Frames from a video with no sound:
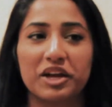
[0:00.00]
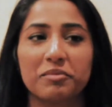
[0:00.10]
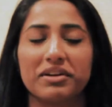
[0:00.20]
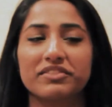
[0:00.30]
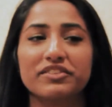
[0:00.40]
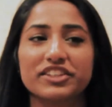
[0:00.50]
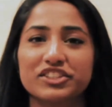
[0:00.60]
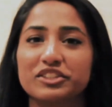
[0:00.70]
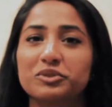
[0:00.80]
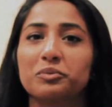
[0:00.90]
But I've never
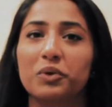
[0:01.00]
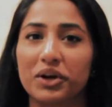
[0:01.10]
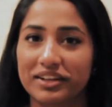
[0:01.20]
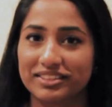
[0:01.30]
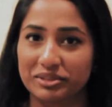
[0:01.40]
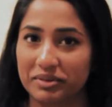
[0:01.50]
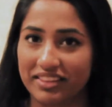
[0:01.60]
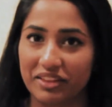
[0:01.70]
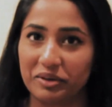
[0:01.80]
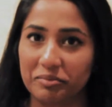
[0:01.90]
exchanged words with
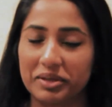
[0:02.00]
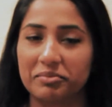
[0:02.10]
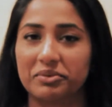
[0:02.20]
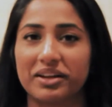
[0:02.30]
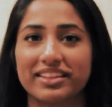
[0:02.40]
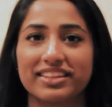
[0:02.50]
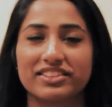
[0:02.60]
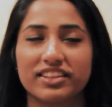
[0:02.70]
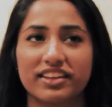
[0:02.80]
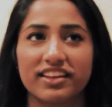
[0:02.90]
other people. And
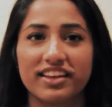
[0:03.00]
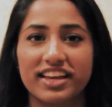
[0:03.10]
that's a...